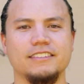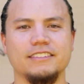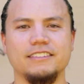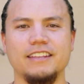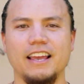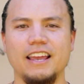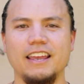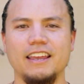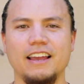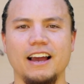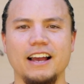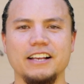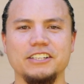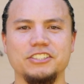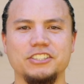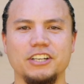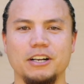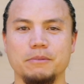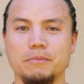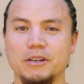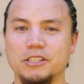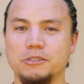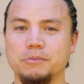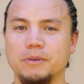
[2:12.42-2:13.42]
Today I
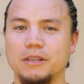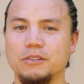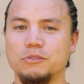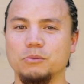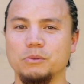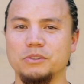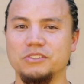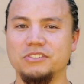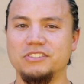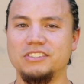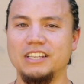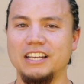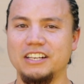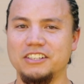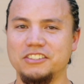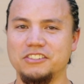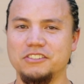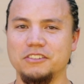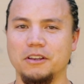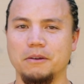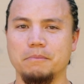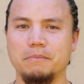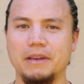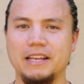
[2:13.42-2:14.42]
share my space with
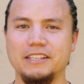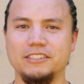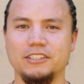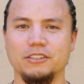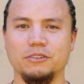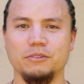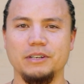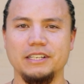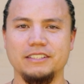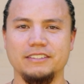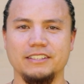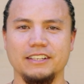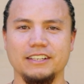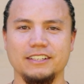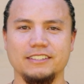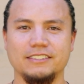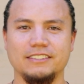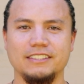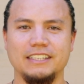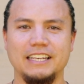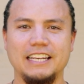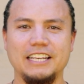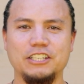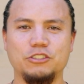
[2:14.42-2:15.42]
6 amazing
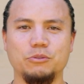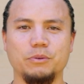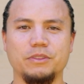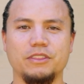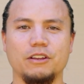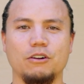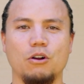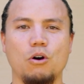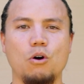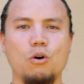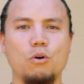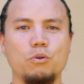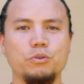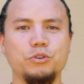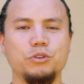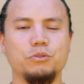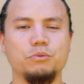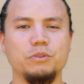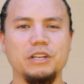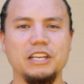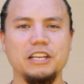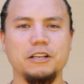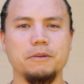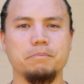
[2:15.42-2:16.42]
retics, each with their own
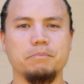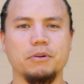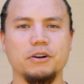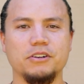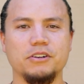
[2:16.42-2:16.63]
unique